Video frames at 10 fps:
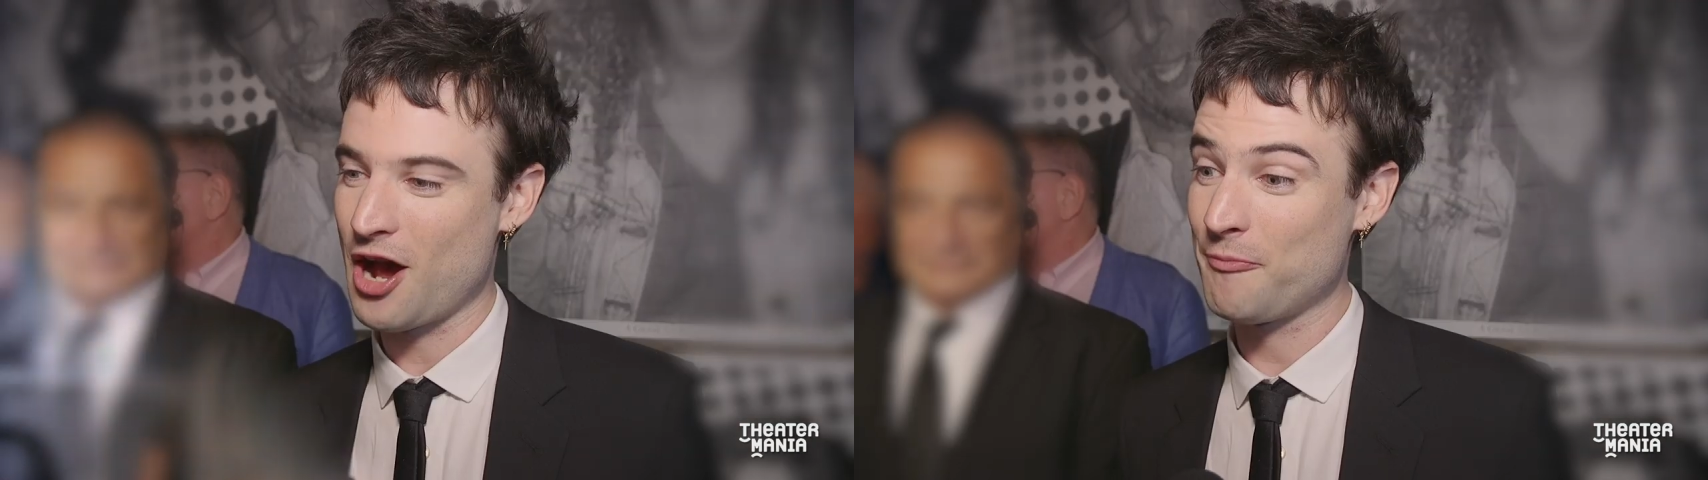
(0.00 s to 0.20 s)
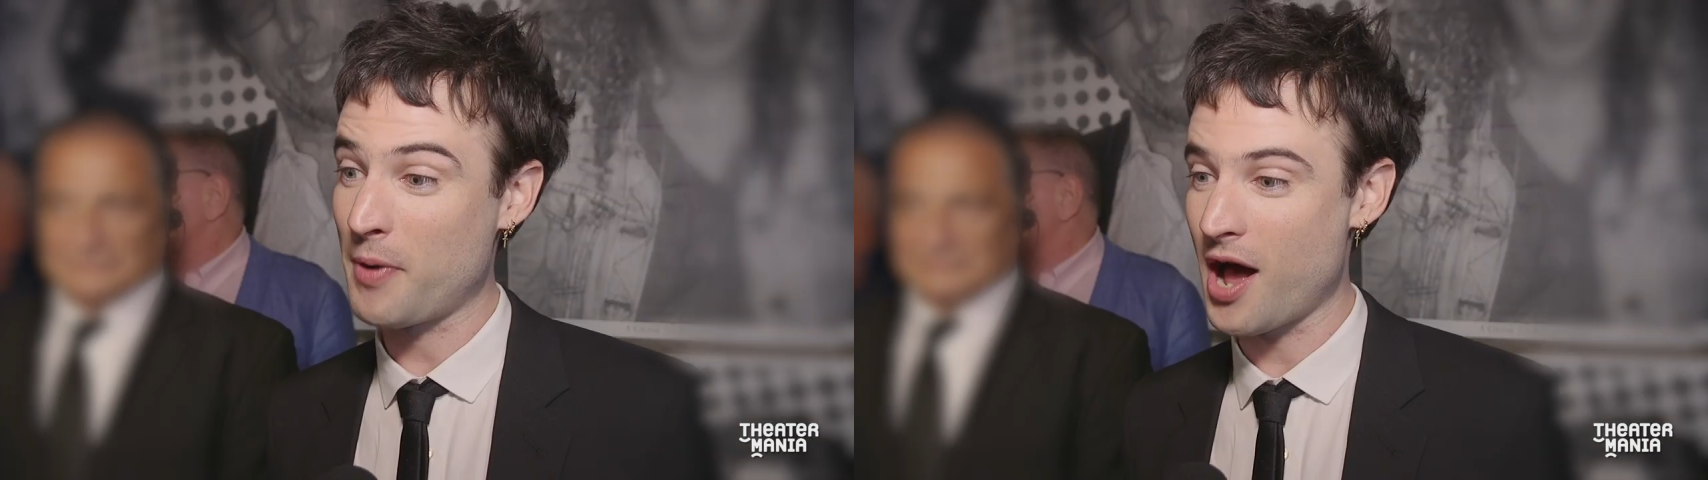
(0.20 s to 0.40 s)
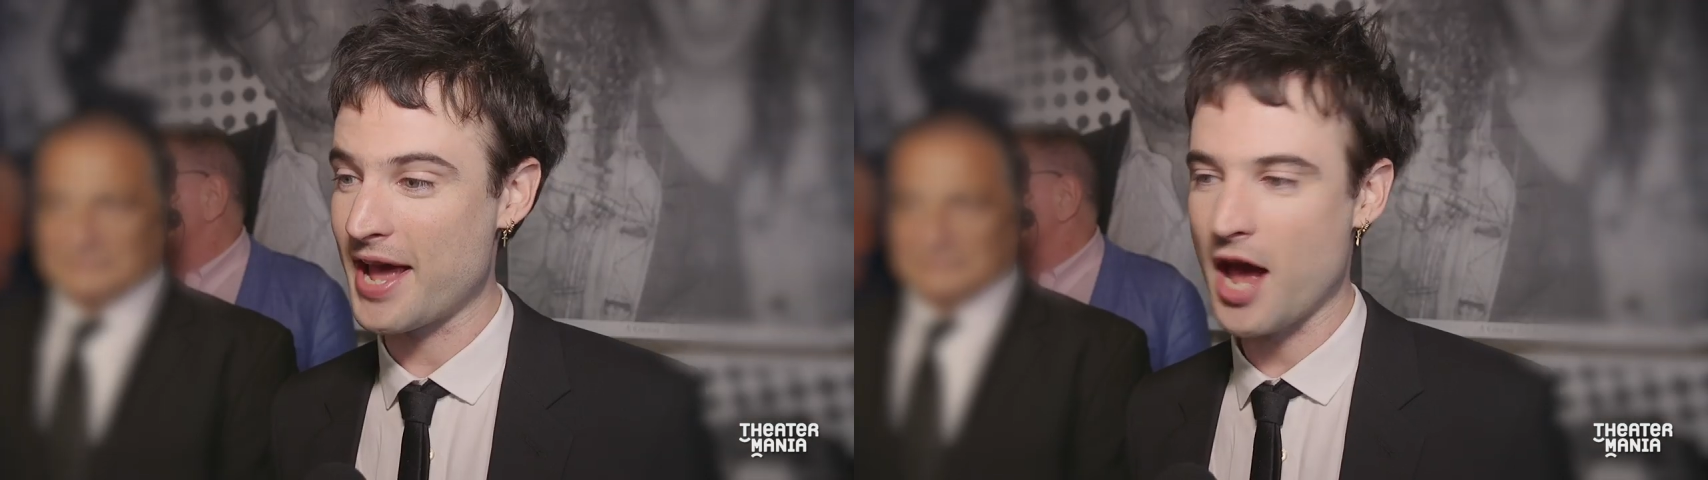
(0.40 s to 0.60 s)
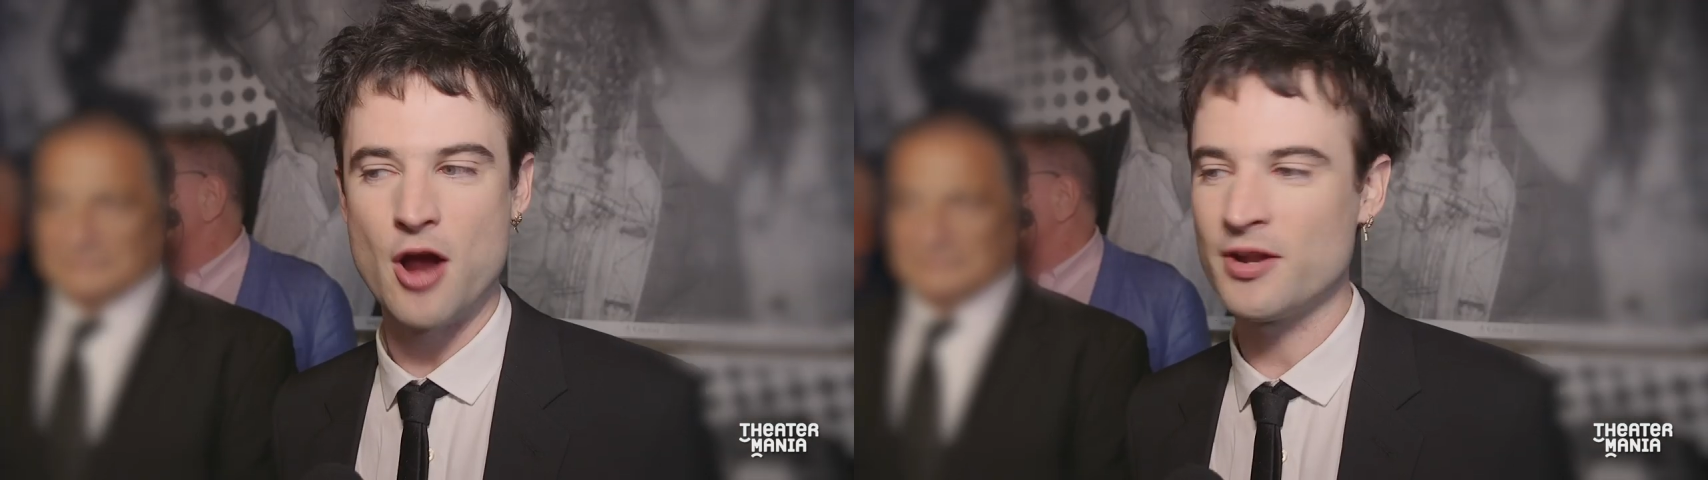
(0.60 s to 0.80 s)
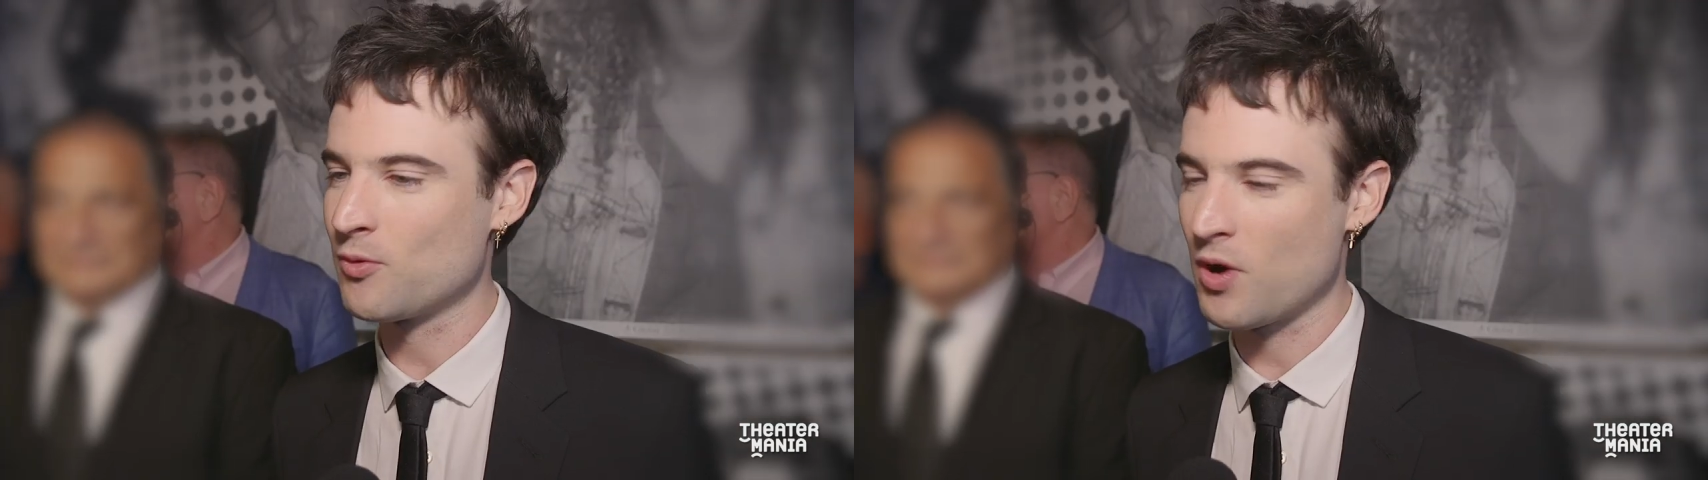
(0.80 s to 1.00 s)
Of pi,
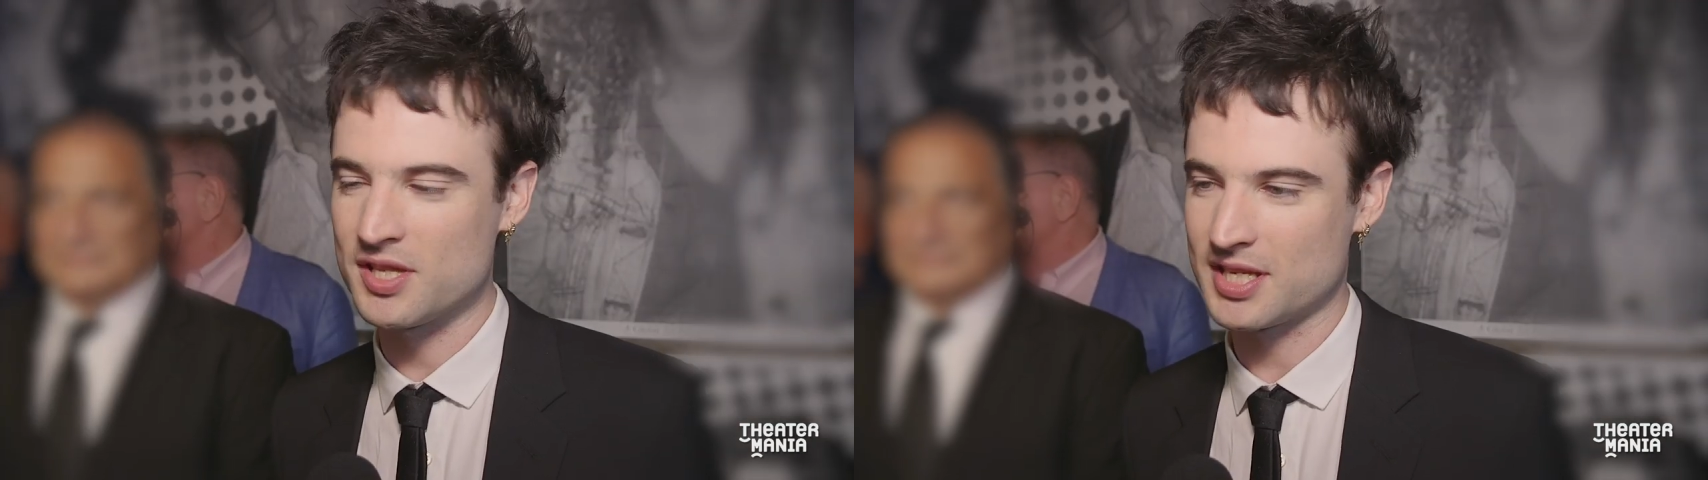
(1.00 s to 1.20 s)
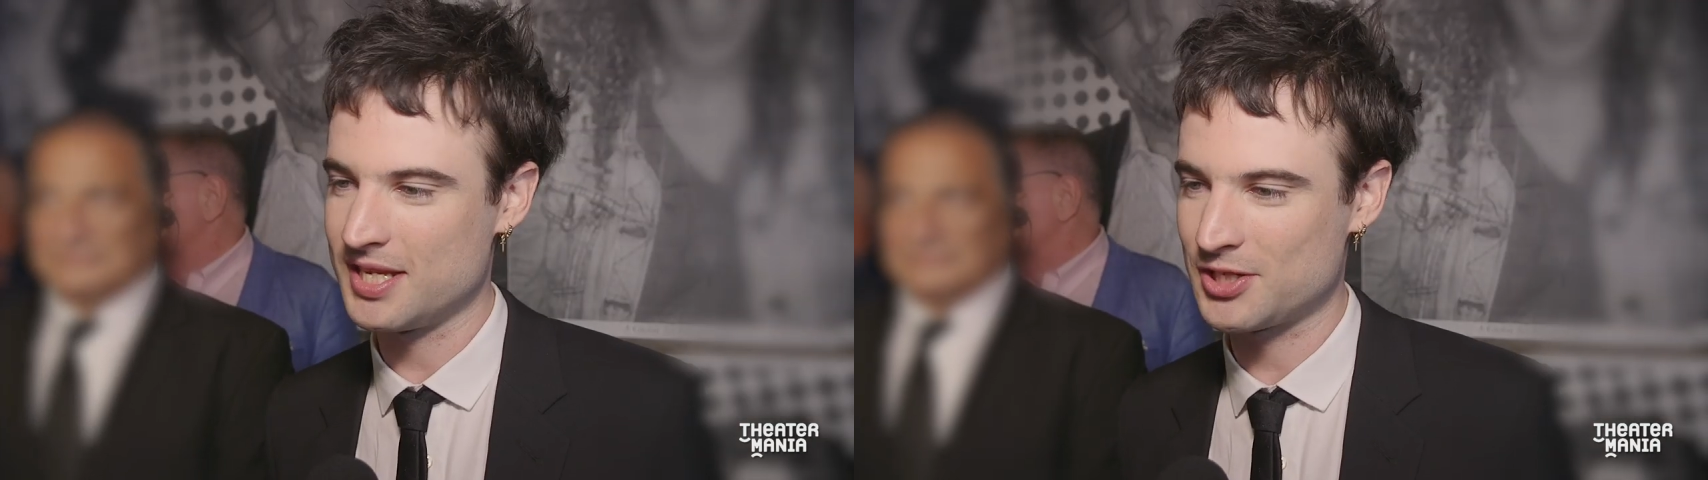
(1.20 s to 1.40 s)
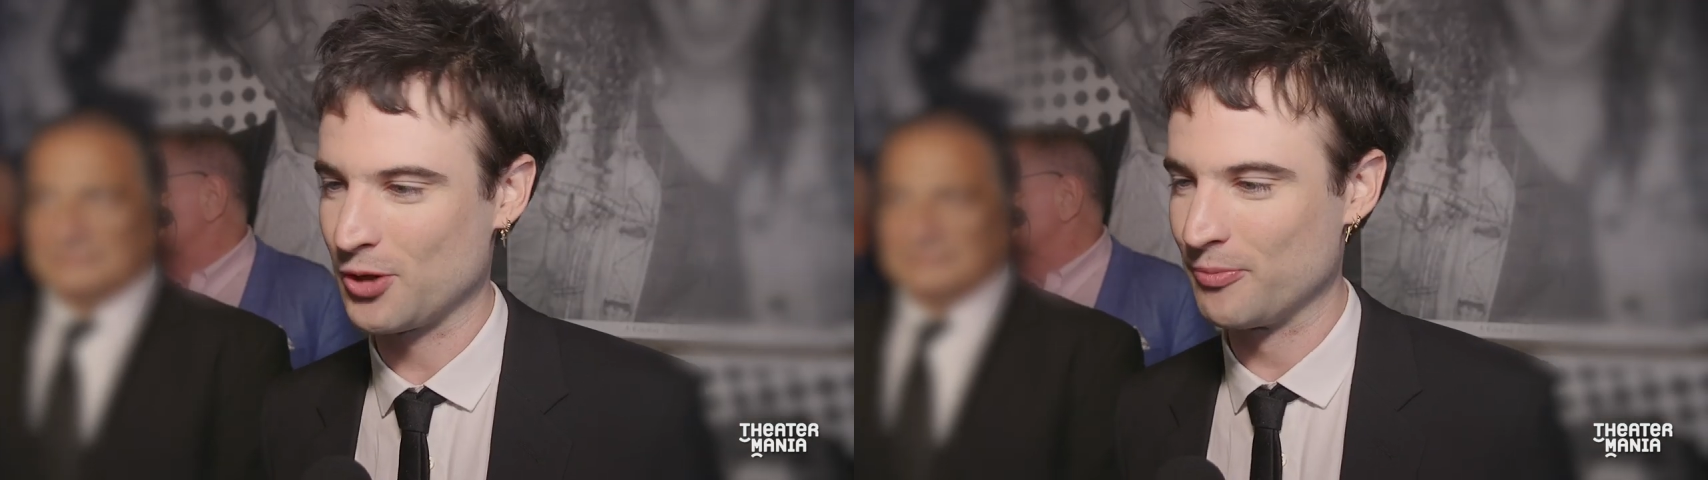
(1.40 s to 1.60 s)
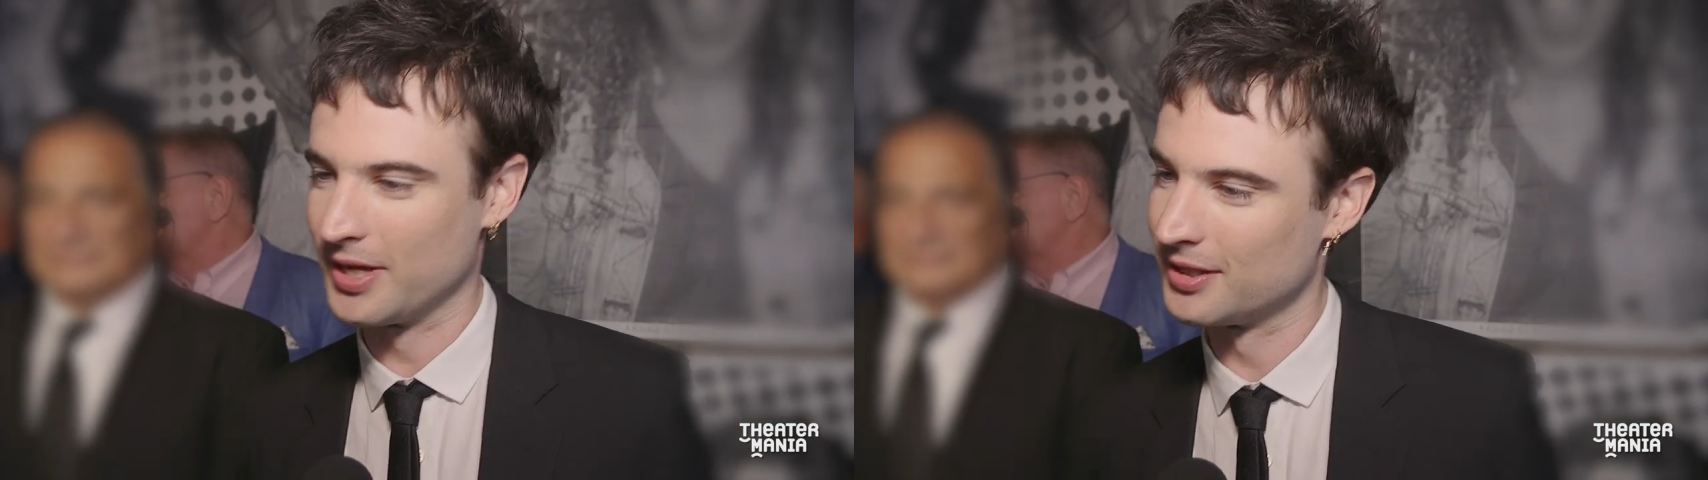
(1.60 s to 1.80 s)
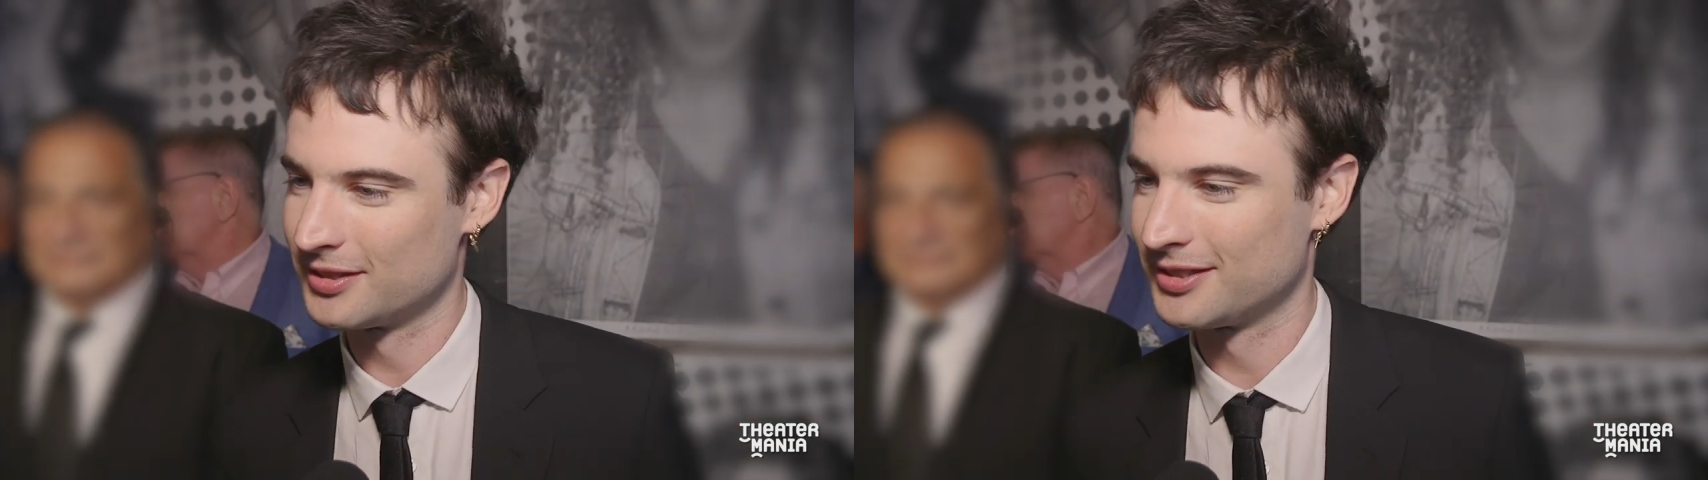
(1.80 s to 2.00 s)
only the ones that he's told me.